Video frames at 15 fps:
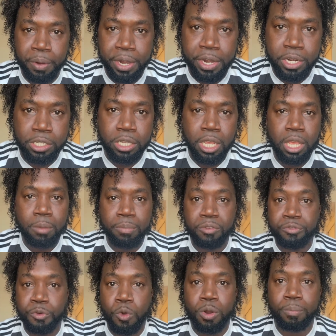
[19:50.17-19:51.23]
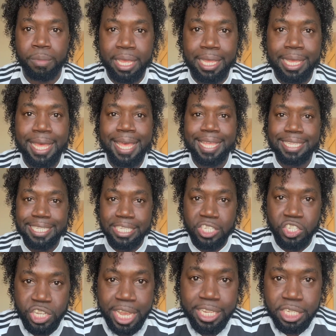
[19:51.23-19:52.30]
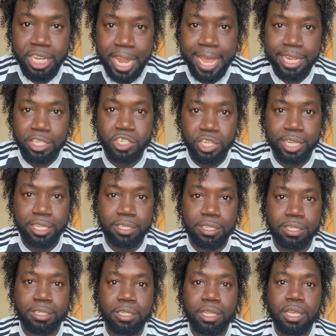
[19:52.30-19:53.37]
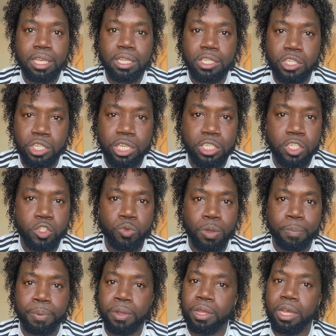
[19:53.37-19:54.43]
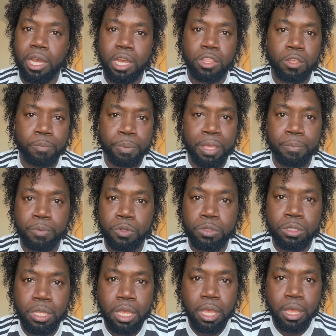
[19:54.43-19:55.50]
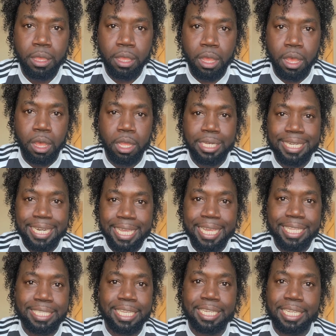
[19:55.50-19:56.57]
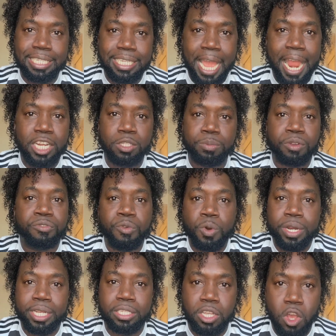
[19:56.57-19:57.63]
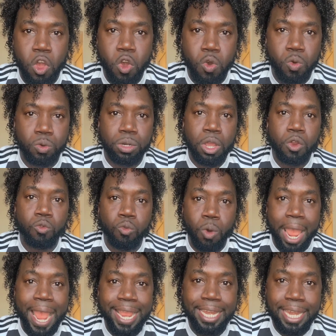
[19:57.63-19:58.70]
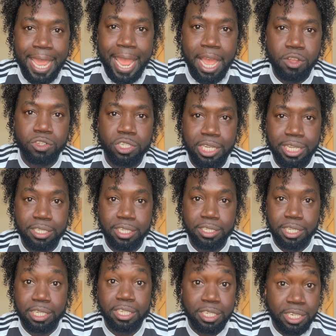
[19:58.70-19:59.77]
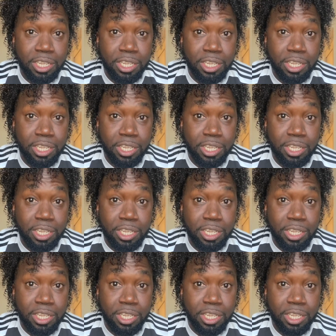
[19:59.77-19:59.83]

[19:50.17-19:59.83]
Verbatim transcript: prayers before me, just like Jesus. Jesus will put other people's uh, needs and desires before his own. Right now, Jesus is